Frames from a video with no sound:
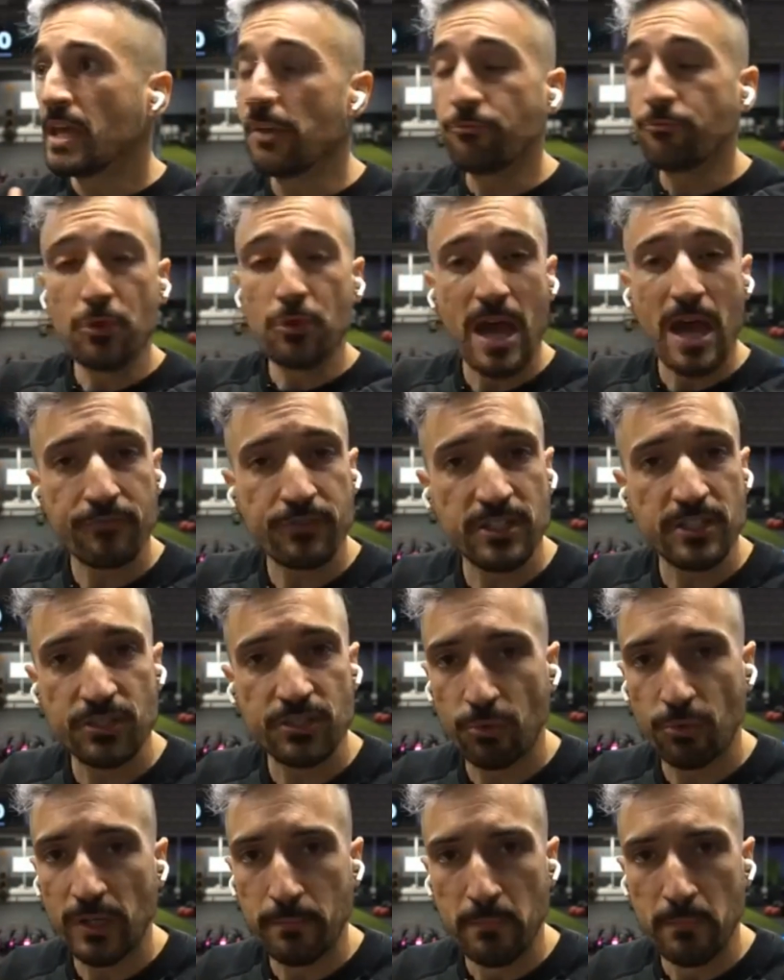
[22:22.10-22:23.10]
If you have
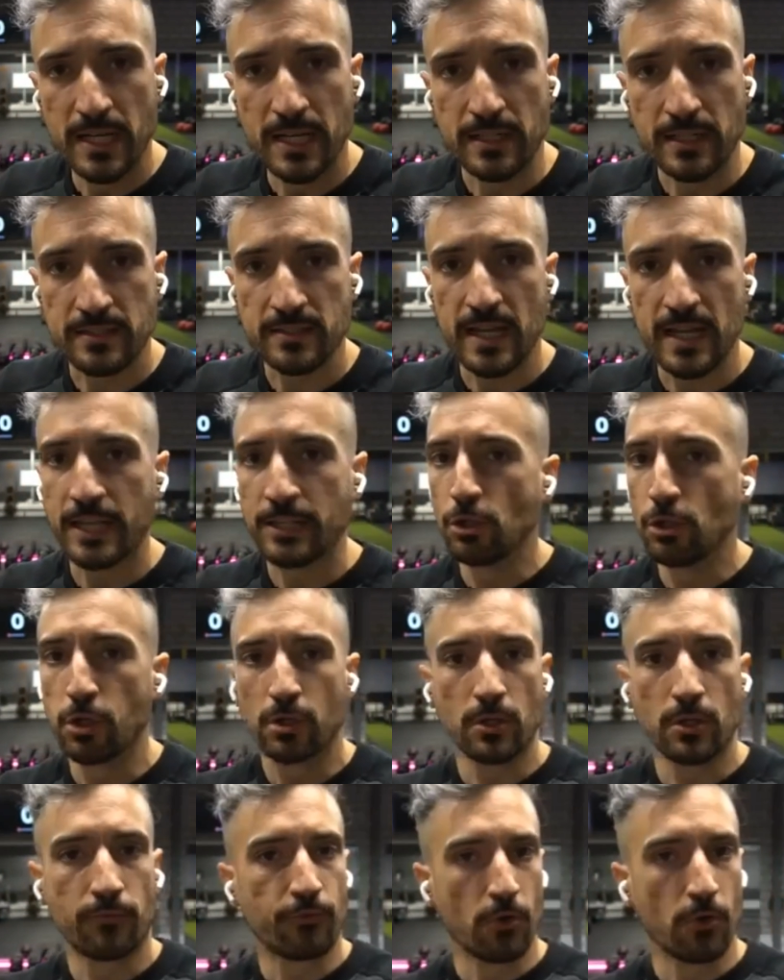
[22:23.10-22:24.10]
these 3 minutes and
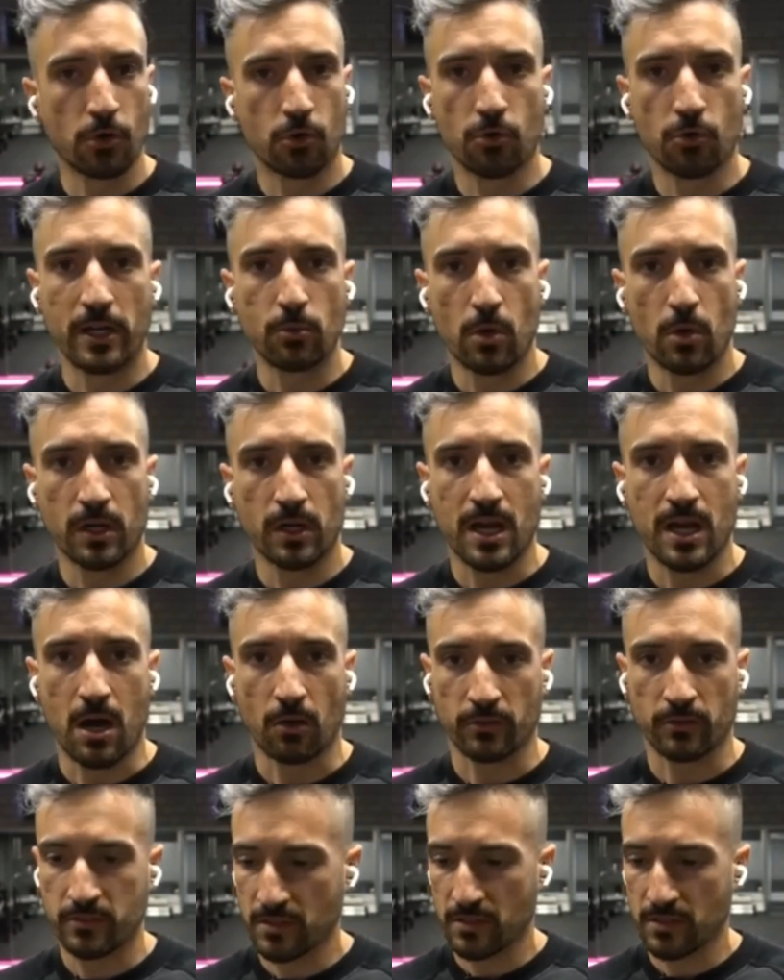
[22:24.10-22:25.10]
you're looking for a great
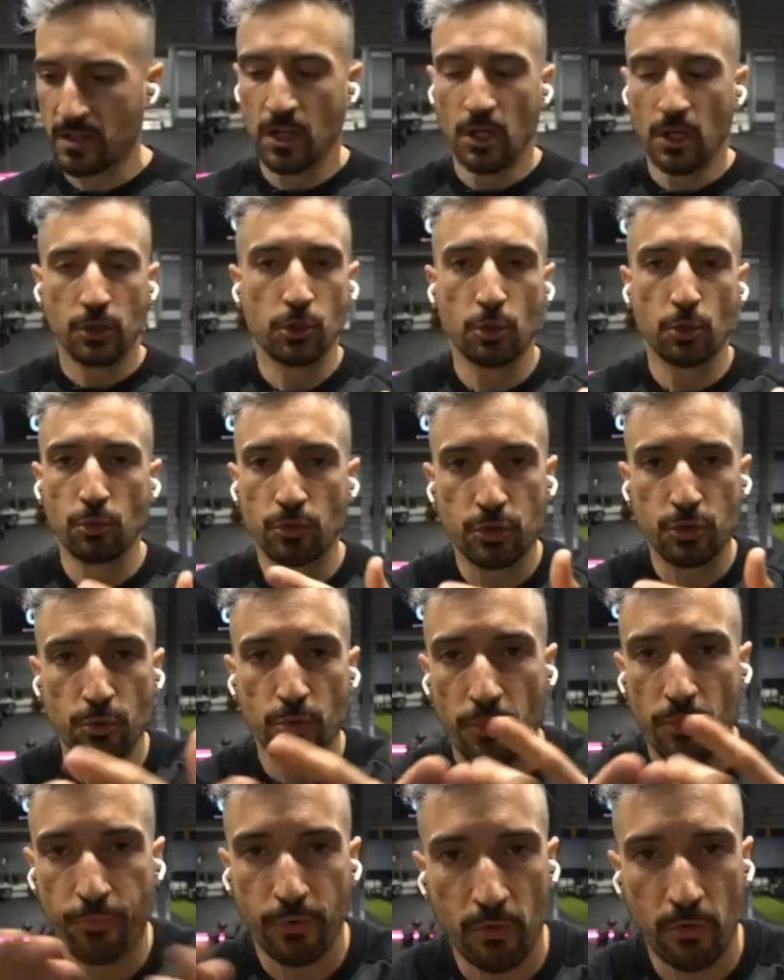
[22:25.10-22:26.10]
workout, you do
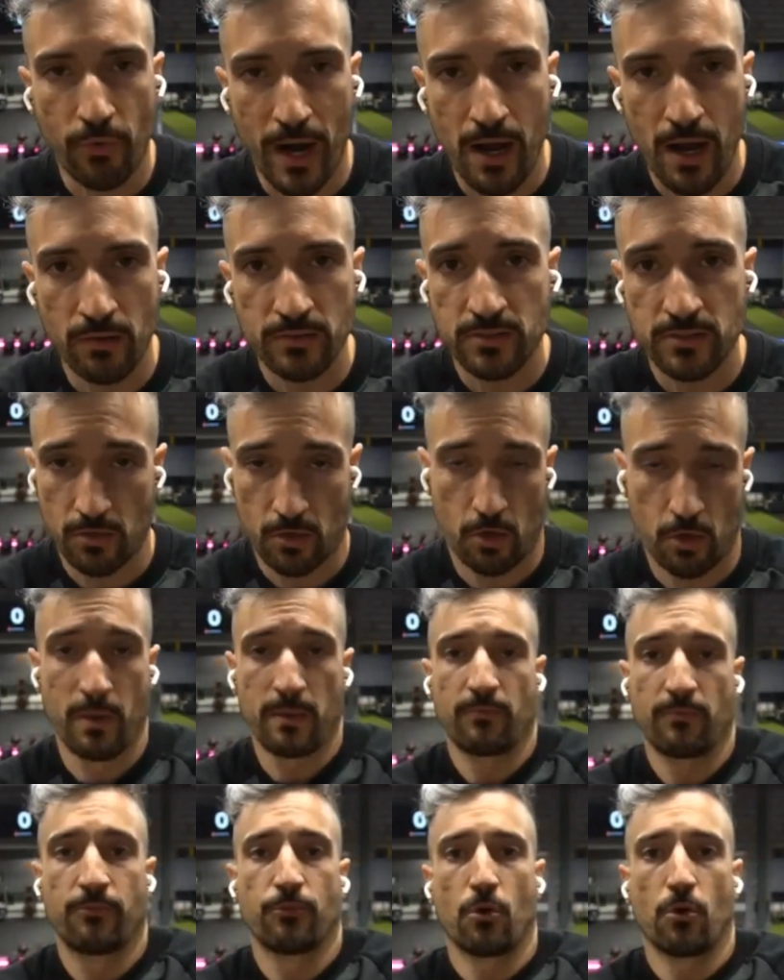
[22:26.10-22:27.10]
2 to 3 rounds
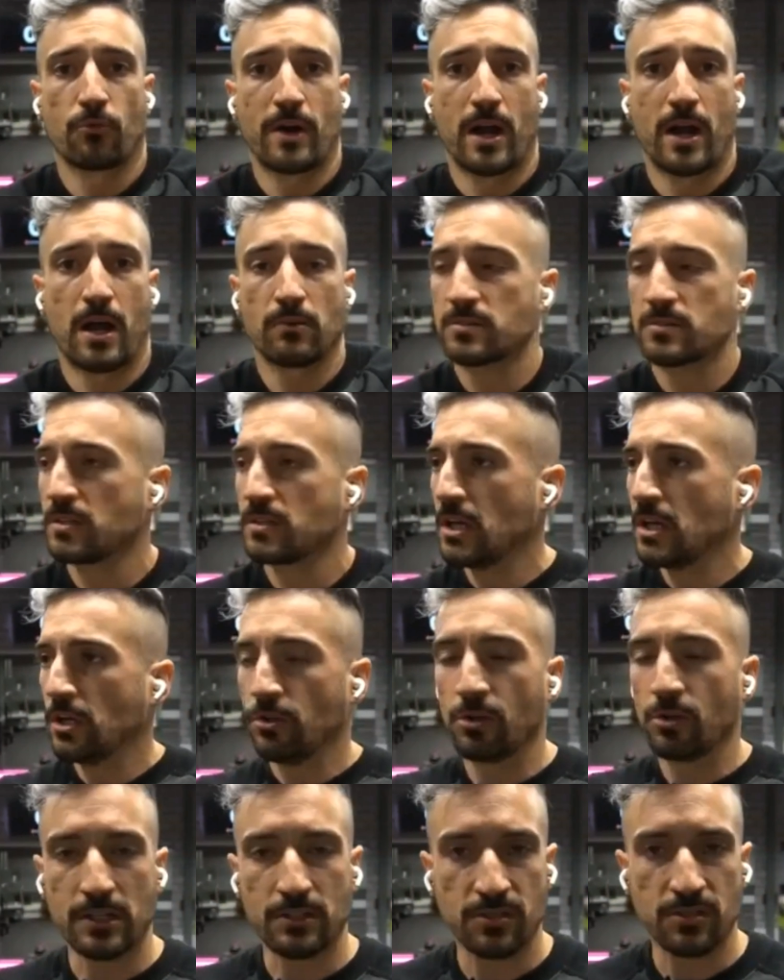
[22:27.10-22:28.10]
or maybe 4 rounds,
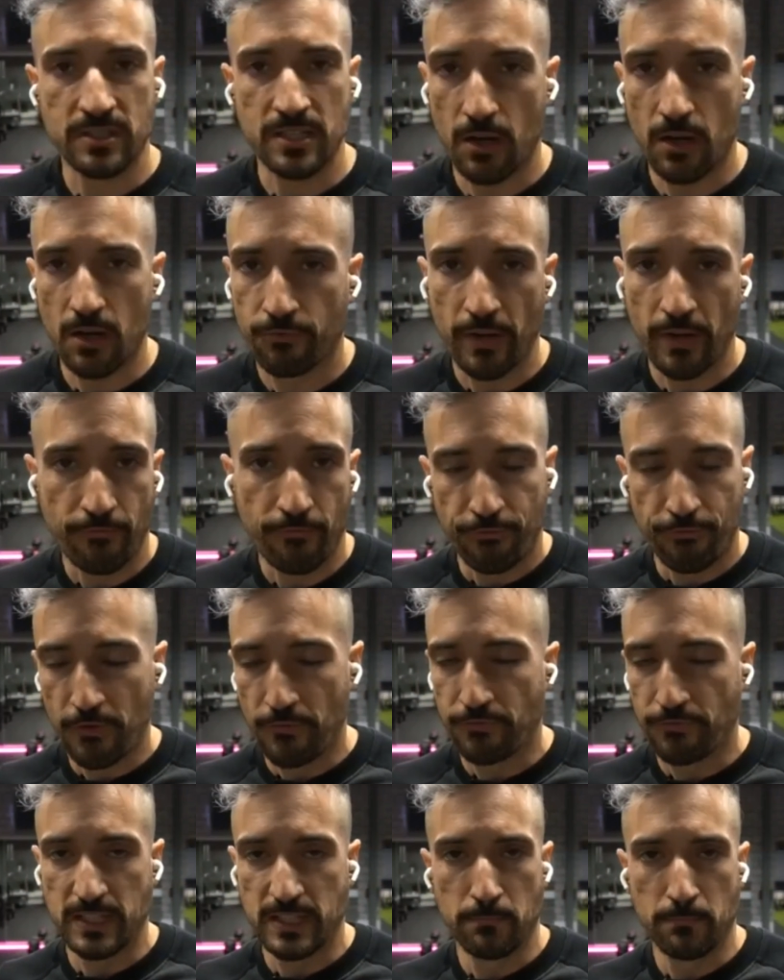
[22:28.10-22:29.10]
you got yourself a
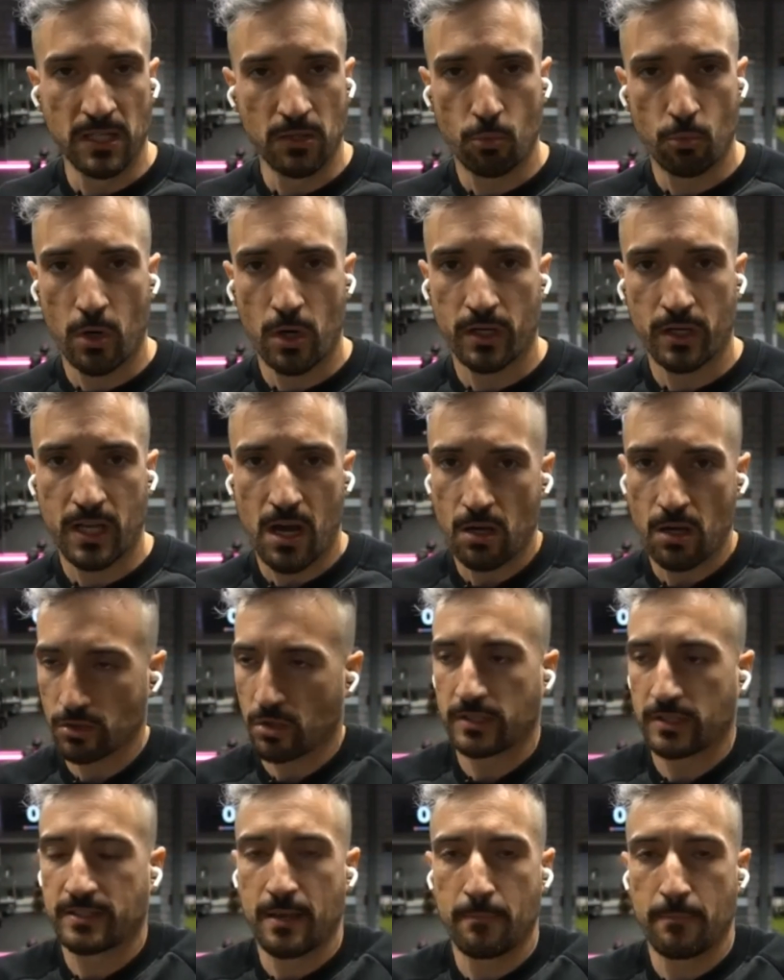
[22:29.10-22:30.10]
15-minute
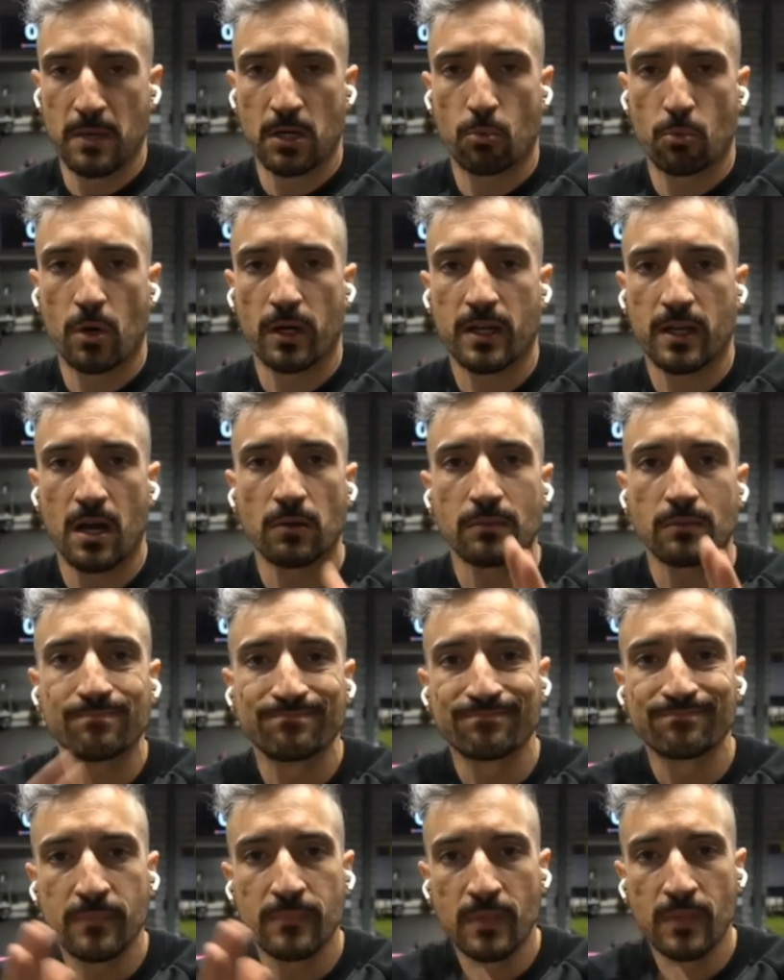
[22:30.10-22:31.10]
workout or a 10-minute
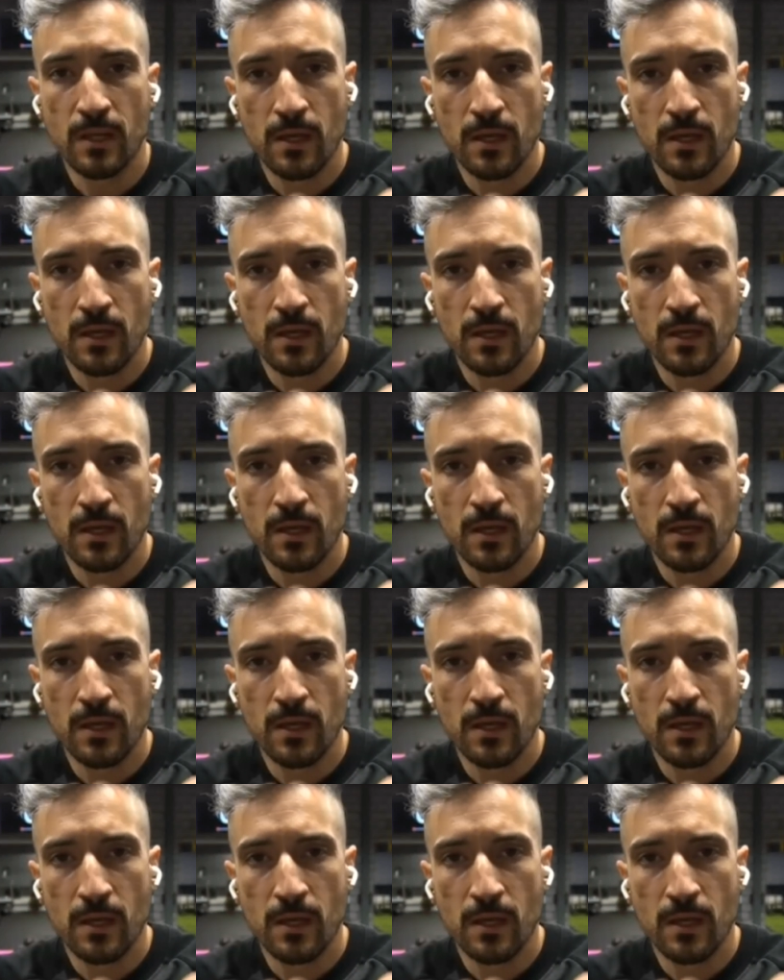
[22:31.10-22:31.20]
workout,